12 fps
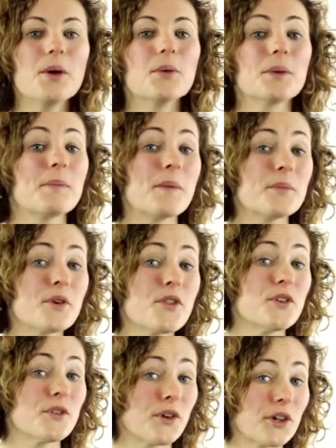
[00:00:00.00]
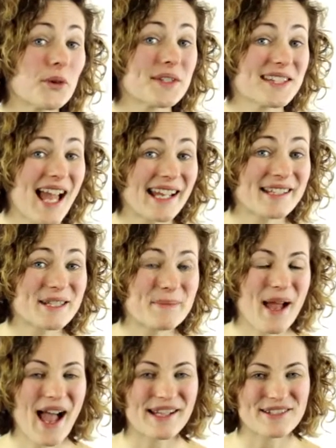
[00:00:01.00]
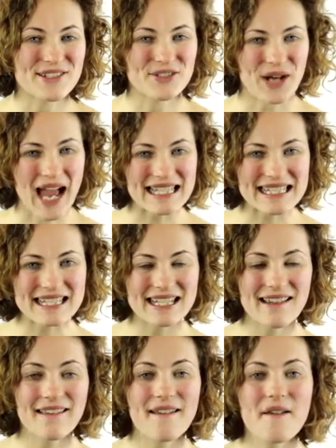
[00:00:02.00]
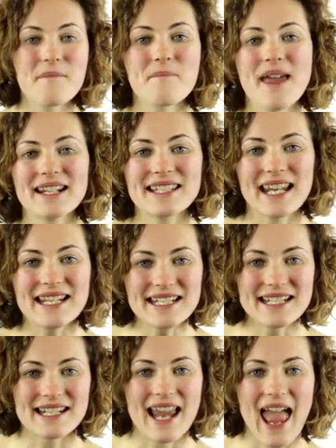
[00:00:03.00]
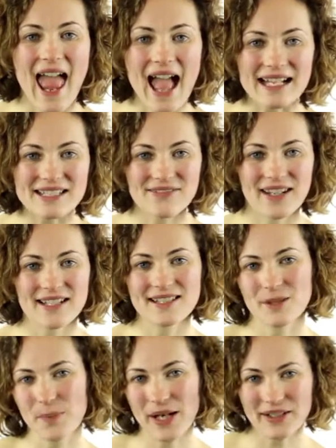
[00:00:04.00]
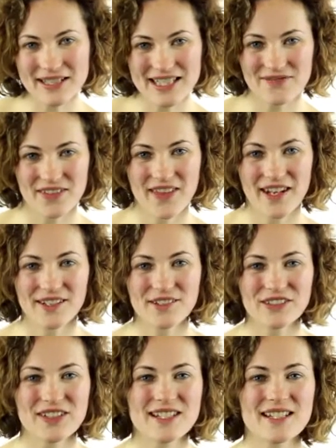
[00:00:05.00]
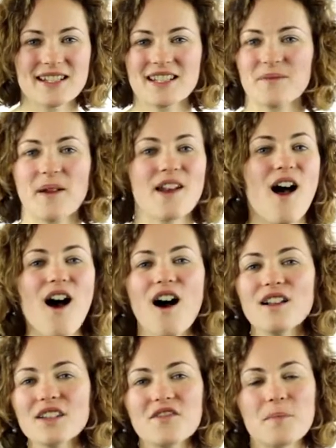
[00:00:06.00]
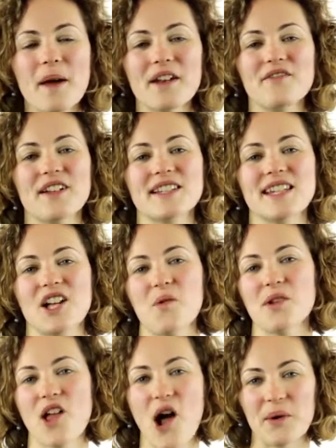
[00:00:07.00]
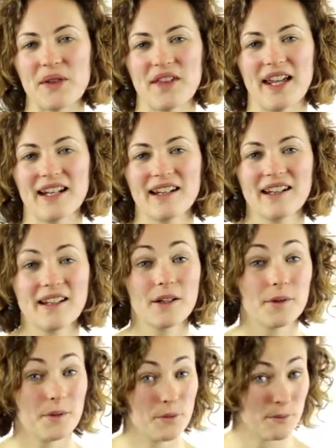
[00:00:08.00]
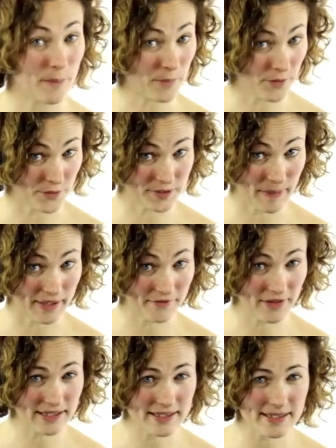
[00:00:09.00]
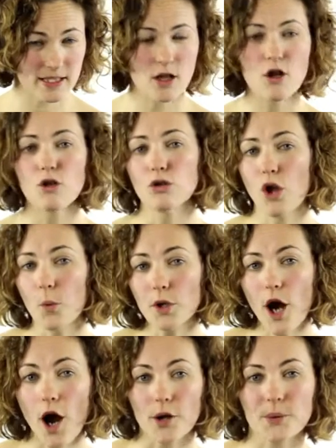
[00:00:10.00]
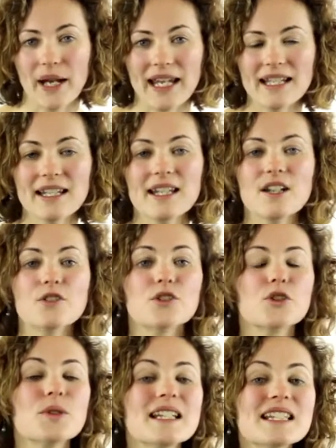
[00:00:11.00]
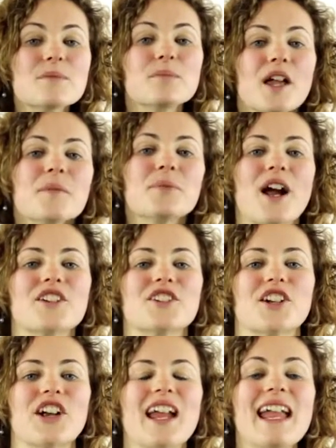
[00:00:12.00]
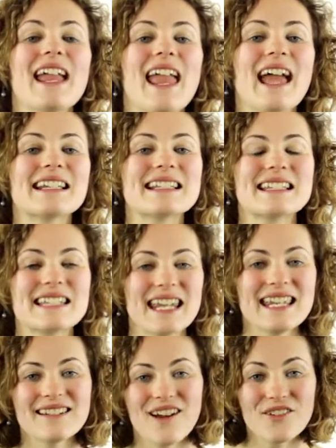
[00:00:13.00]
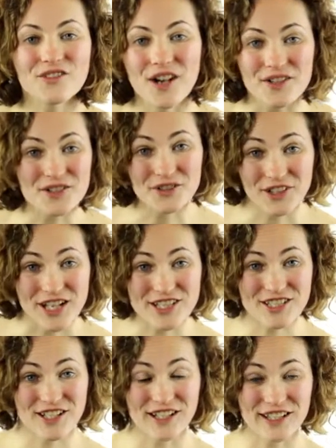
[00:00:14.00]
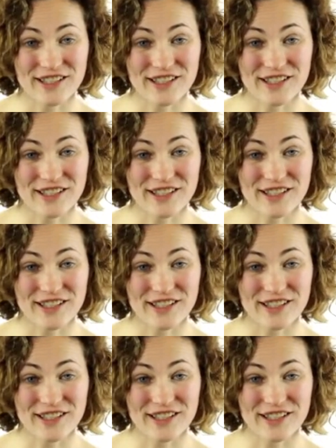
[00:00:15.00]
Remember the neuroscience behind stress? Meditation activates the parasympathetic nervous system and all of the benefits that go along with it. Remember those benefits? Lower heart rate, decreased blood pressure, and a state of restoration and